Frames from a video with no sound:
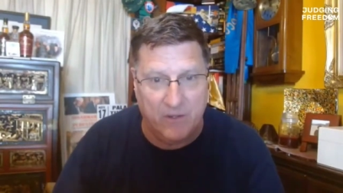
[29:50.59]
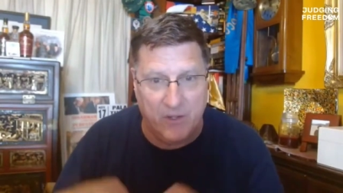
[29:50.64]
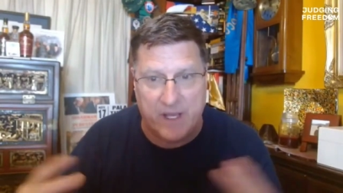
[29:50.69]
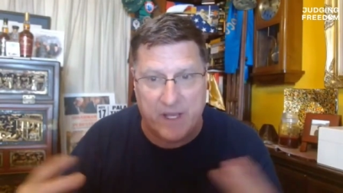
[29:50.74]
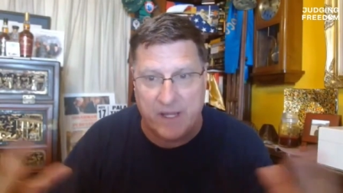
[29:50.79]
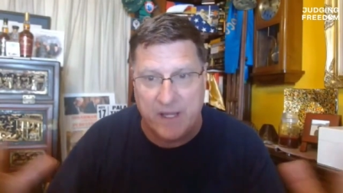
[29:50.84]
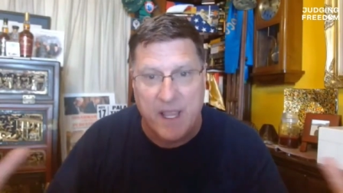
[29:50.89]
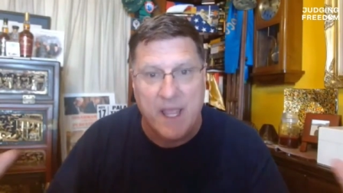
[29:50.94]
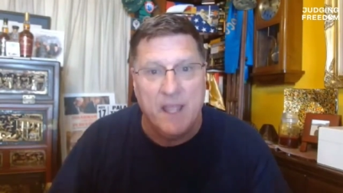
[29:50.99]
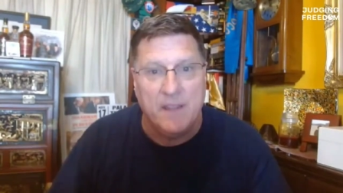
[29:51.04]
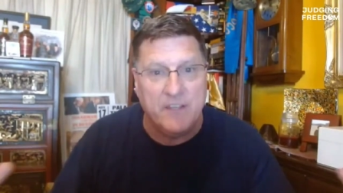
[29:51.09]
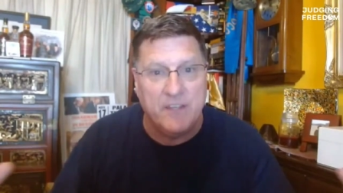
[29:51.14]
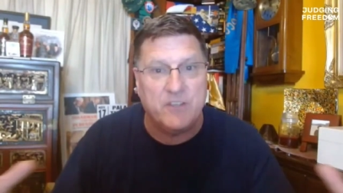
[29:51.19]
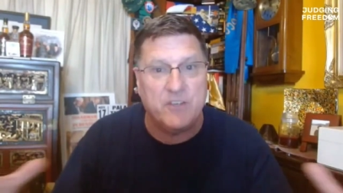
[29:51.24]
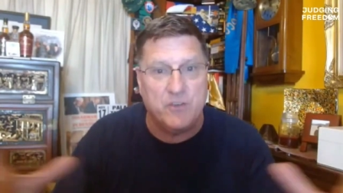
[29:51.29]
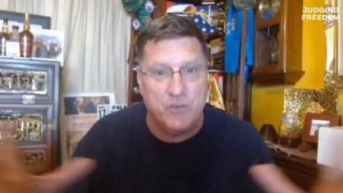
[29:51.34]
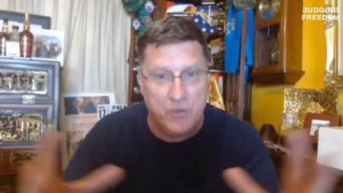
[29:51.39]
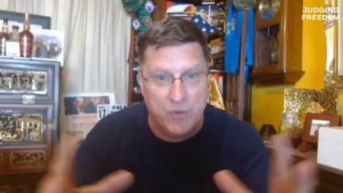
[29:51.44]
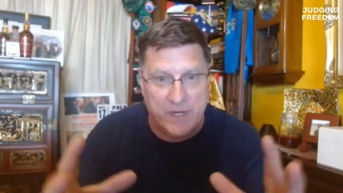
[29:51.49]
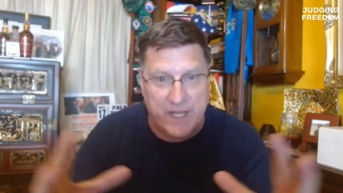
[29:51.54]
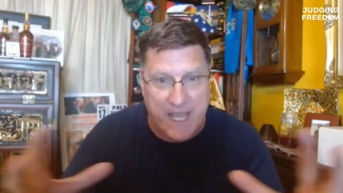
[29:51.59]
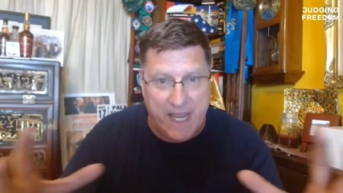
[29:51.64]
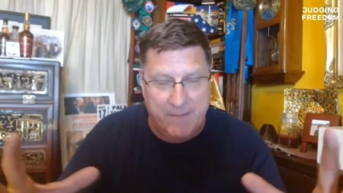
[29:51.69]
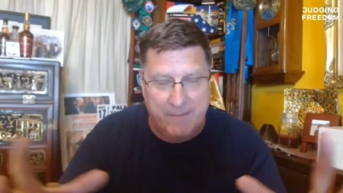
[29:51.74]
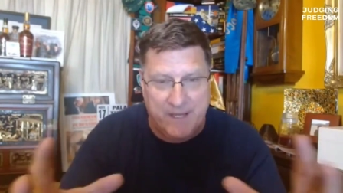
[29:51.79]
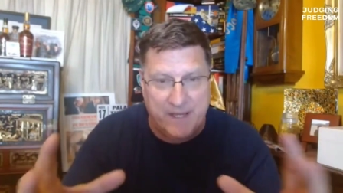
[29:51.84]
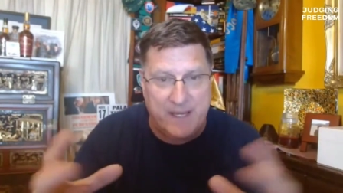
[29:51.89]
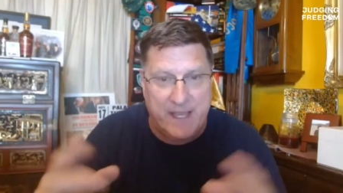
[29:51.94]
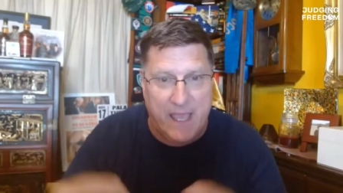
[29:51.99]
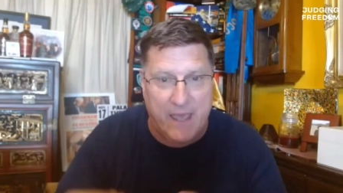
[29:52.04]
And then look, this crew
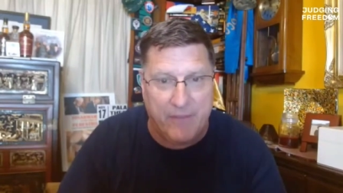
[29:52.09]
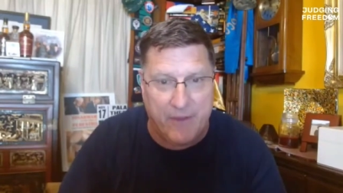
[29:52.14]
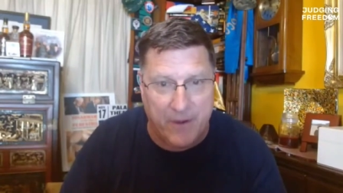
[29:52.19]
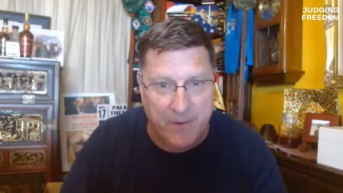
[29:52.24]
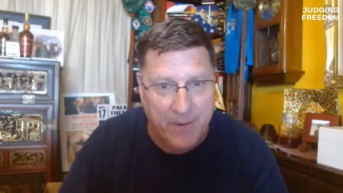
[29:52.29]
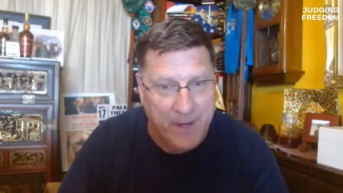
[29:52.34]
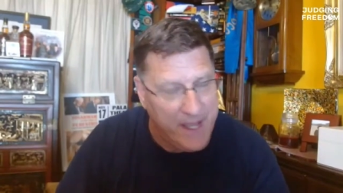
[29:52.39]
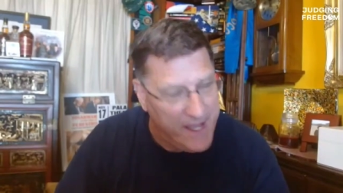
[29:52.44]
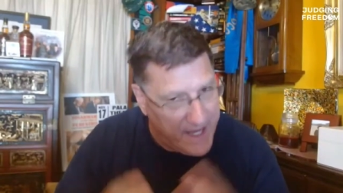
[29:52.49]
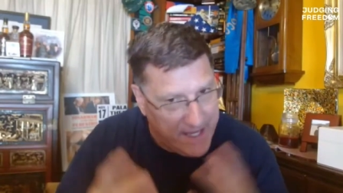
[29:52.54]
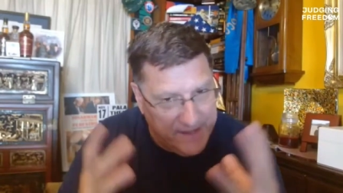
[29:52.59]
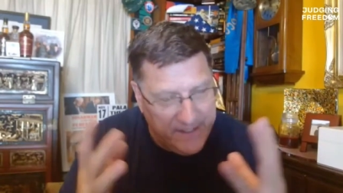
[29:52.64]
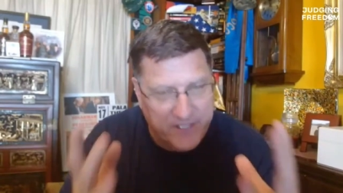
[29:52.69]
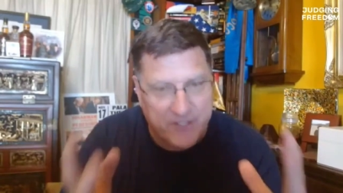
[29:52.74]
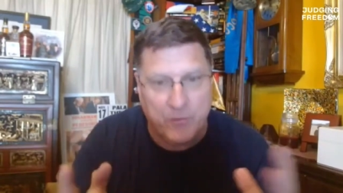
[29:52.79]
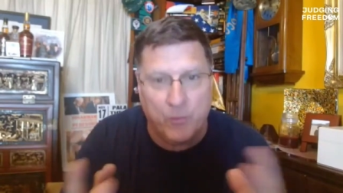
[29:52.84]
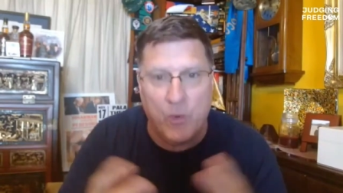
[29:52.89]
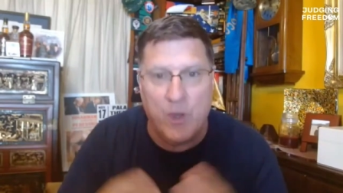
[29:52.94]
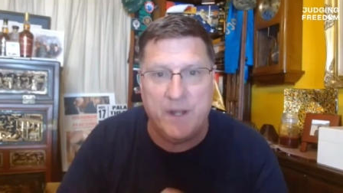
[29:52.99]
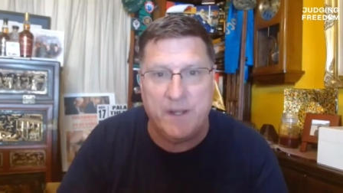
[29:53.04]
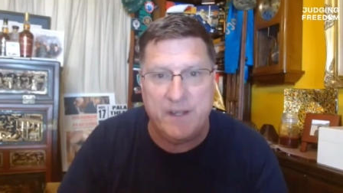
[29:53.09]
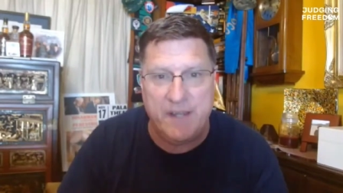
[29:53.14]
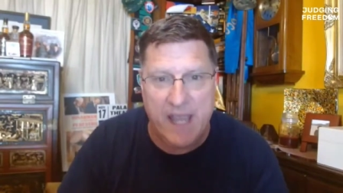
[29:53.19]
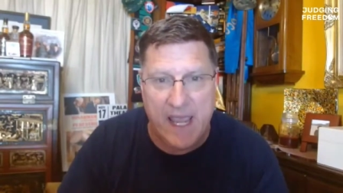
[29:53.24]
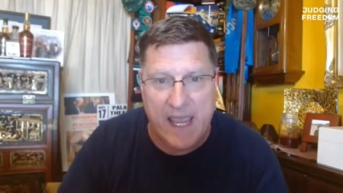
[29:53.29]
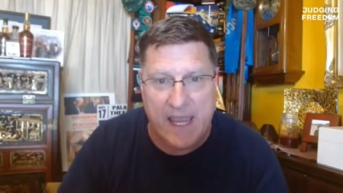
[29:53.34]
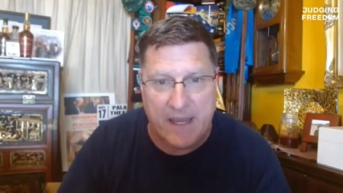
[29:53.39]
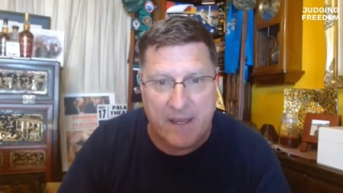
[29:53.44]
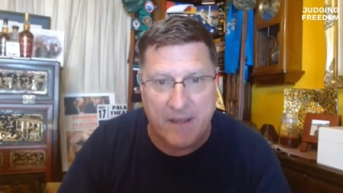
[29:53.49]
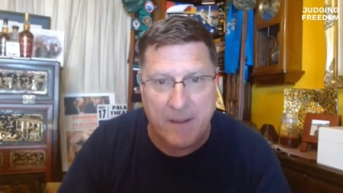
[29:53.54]
came together in this
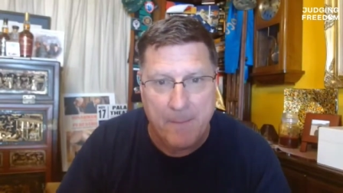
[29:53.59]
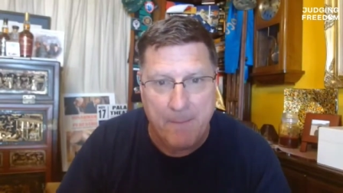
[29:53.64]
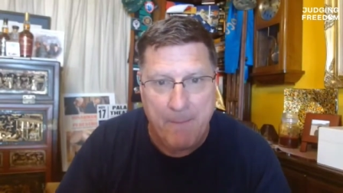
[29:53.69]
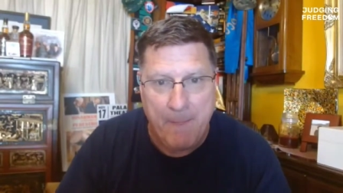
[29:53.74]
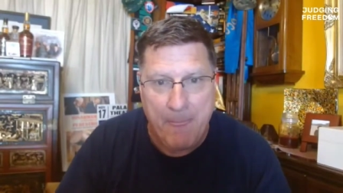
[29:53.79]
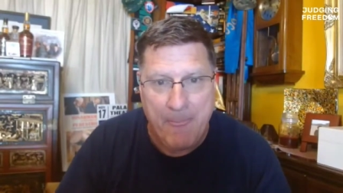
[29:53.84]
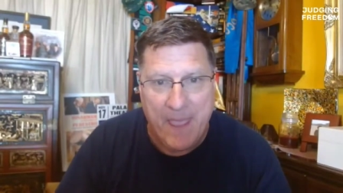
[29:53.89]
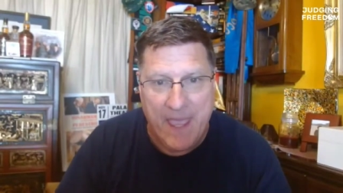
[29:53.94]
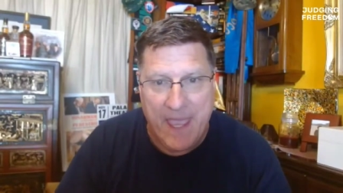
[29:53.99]
one tank